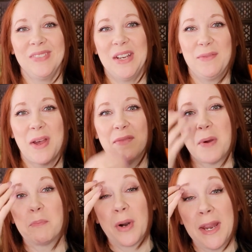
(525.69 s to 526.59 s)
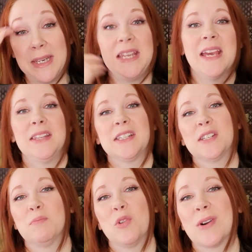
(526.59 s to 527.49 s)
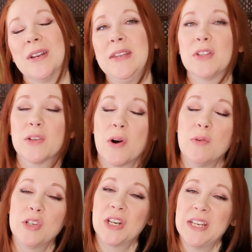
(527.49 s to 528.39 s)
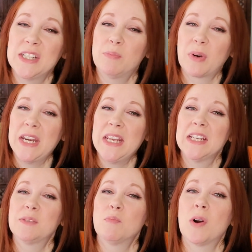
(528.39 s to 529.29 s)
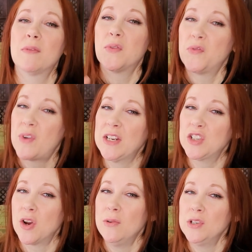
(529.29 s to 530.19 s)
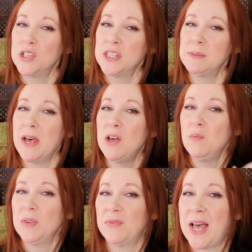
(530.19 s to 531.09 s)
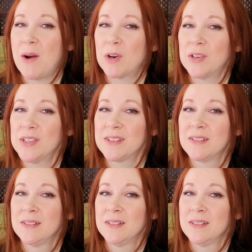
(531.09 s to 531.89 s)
of briny, and this is more, even though the ocean is briny, it's more of a fresh ocean smell with flowers.